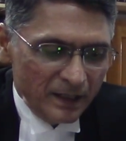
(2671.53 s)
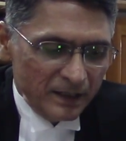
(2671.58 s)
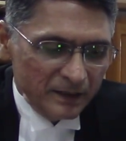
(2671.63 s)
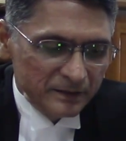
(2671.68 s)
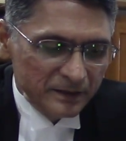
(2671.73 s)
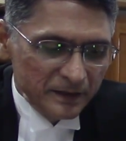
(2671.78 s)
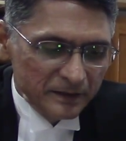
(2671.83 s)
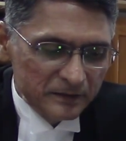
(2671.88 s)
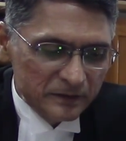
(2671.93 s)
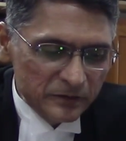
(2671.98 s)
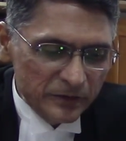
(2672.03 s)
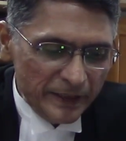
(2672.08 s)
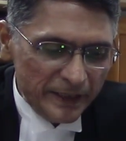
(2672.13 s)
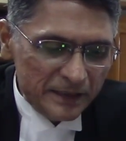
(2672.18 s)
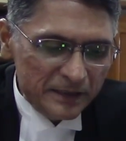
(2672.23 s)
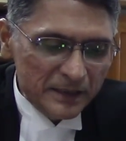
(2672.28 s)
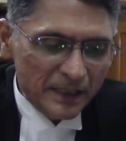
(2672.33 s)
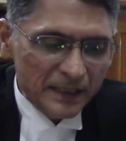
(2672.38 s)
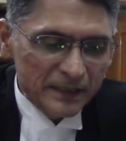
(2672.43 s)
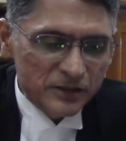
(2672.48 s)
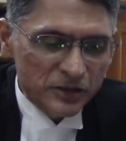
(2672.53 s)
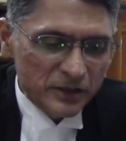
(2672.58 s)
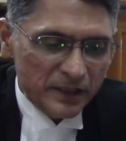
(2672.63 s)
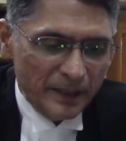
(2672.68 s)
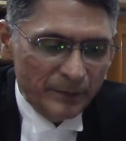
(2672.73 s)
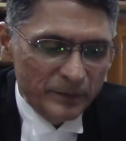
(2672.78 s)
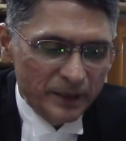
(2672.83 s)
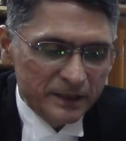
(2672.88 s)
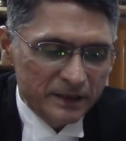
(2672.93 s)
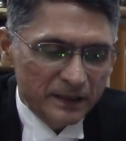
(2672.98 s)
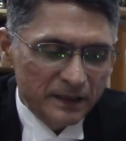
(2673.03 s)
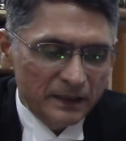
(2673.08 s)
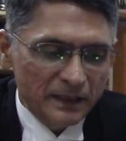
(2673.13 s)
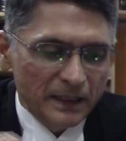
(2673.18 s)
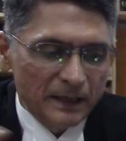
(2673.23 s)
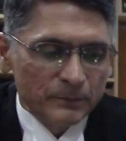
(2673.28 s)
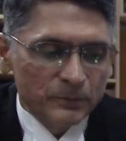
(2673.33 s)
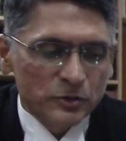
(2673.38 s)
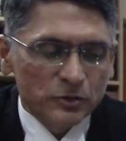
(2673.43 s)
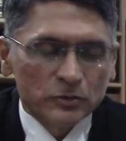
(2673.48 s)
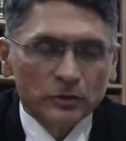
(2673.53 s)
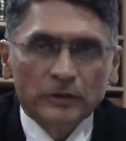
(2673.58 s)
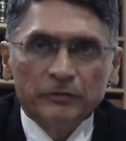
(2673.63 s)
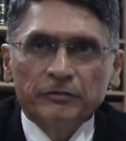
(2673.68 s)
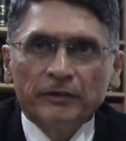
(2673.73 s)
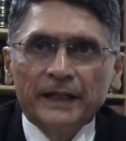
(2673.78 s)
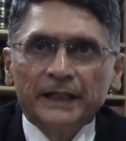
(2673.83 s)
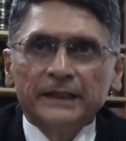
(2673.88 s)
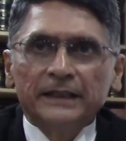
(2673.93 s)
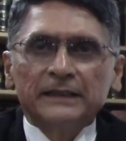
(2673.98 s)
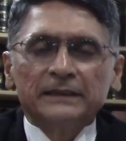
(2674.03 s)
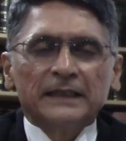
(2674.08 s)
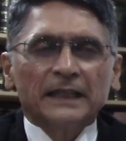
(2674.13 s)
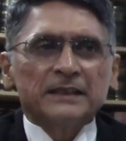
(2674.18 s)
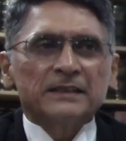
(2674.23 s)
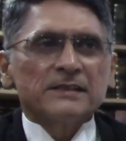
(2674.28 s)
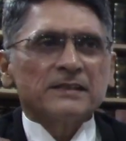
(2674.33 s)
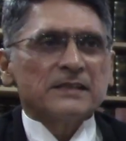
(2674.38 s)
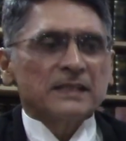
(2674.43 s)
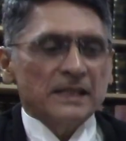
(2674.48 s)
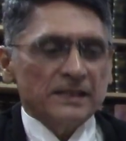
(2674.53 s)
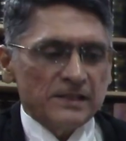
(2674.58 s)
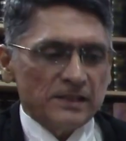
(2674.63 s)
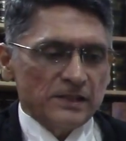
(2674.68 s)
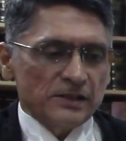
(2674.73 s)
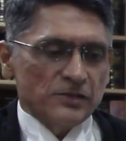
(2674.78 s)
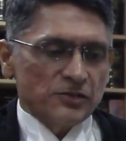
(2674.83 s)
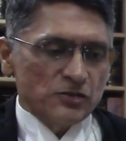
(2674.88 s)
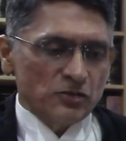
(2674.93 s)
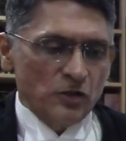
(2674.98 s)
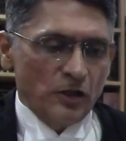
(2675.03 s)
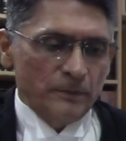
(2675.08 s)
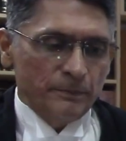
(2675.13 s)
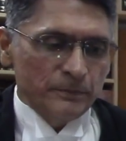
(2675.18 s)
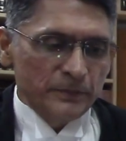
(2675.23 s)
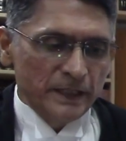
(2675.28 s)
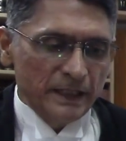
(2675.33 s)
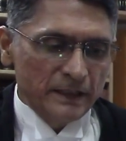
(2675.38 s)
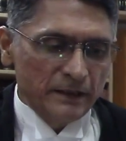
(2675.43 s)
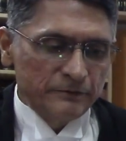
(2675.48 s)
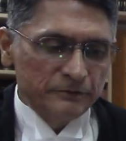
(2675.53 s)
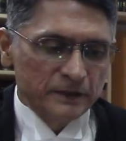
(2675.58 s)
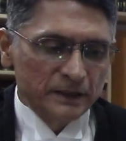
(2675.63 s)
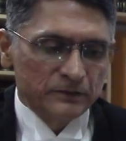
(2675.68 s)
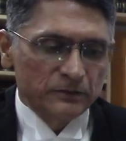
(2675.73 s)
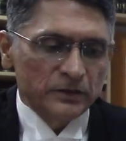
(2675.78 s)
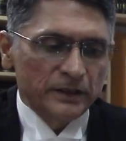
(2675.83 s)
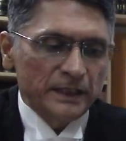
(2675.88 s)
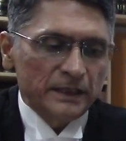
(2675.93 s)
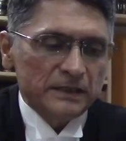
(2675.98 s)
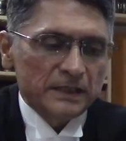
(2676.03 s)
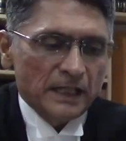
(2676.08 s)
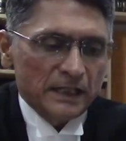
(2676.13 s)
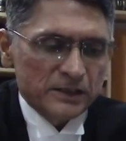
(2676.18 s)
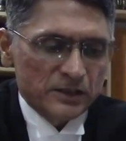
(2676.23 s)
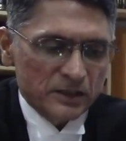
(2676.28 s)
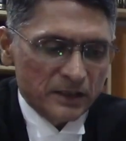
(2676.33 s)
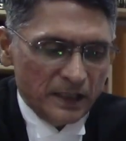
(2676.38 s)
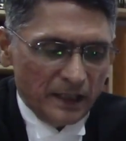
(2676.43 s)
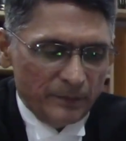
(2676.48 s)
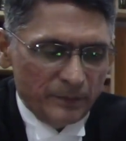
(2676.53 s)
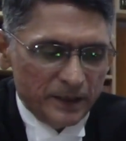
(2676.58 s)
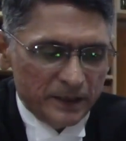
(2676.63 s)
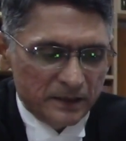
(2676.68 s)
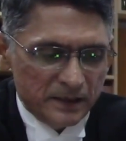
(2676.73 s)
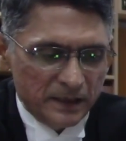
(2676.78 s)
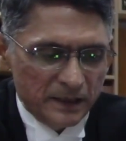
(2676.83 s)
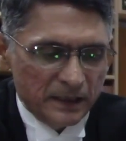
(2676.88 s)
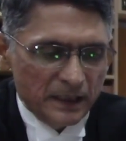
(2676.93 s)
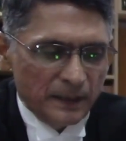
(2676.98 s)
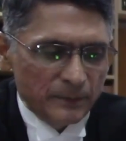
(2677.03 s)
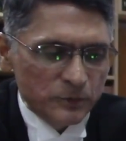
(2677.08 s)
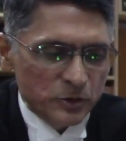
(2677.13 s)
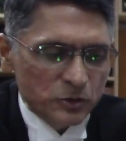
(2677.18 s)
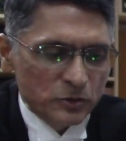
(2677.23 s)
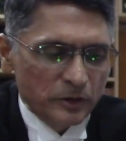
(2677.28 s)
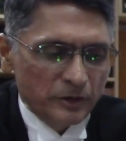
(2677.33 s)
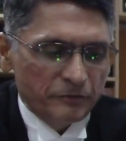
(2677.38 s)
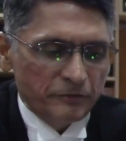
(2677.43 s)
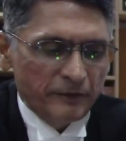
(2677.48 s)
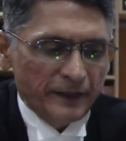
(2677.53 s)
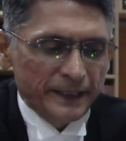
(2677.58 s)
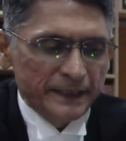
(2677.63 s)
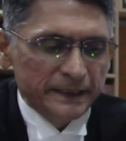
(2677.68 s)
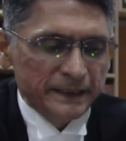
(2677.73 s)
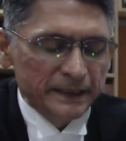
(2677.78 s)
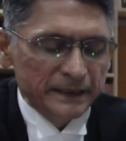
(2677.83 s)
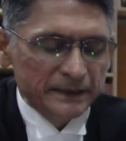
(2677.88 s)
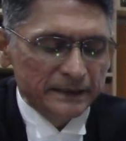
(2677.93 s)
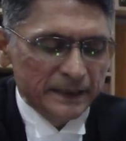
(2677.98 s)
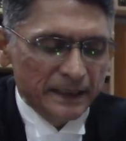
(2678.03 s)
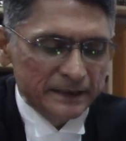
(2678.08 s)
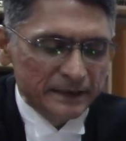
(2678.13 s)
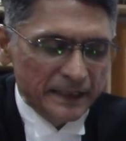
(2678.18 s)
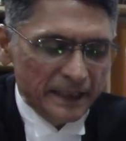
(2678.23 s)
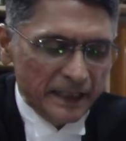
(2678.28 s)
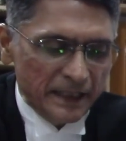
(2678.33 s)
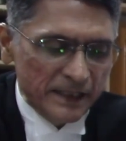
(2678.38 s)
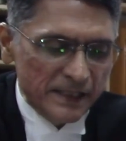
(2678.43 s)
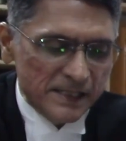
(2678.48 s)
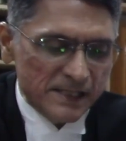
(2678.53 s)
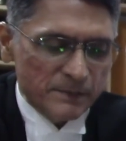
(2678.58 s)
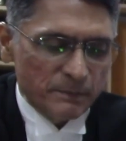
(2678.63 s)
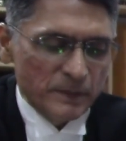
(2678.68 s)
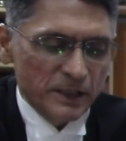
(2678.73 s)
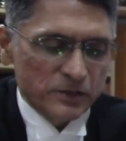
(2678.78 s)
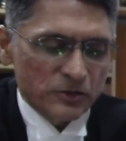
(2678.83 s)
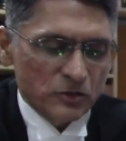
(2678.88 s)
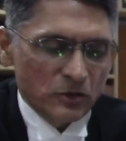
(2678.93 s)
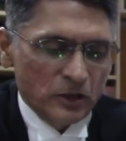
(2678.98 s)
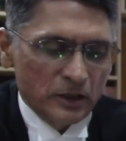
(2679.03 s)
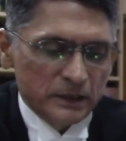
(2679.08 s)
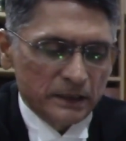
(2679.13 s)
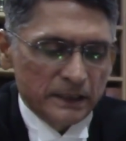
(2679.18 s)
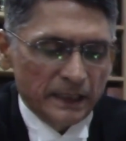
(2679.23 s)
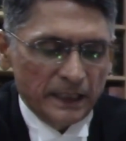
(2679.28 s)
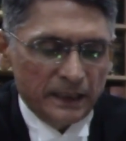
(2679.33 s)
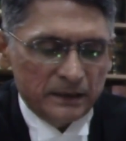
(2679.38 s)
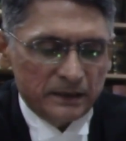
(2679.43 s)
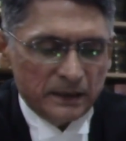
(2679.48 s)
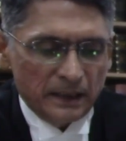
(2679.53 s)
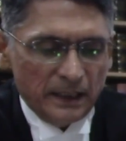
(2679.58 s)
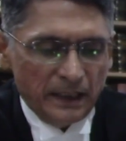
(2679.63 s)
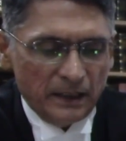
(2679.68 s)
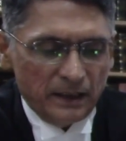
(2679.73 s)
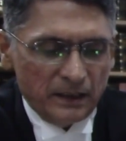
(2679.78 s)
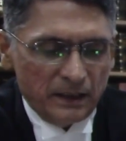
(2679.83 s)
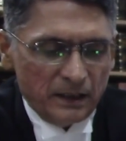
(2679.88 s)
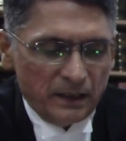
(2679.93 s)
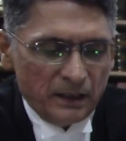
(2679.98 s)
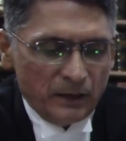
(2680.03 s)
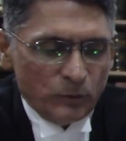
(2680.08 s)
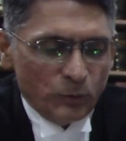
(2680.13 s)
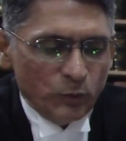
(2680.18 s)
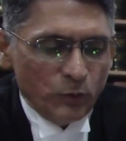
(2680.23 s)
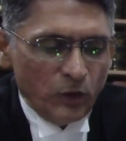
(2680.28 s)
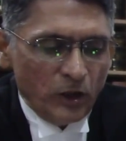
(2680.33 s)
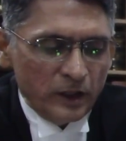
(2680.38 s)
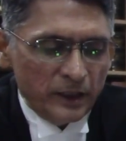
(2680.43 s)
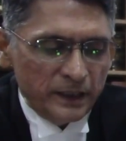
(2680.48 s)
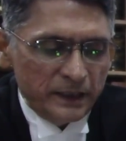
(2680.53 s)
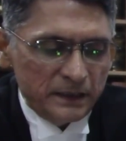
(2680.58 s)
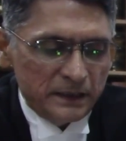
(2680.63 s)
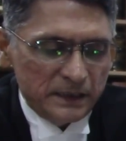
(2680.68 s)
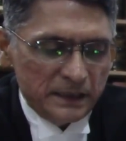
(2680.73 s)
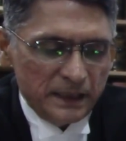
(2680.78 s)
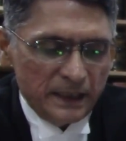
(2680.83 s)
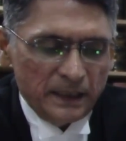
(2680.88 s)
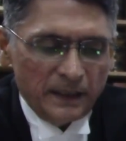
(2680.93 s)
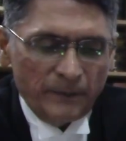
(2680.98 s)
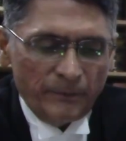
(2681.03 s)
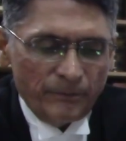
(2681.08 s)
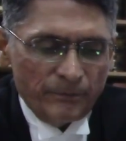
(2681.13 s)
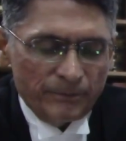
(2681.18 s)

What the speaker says: The 3-judge committee comes to a finding. That is just a stop there. If the 3-judge committee comes to a finding that there is misconduct warranting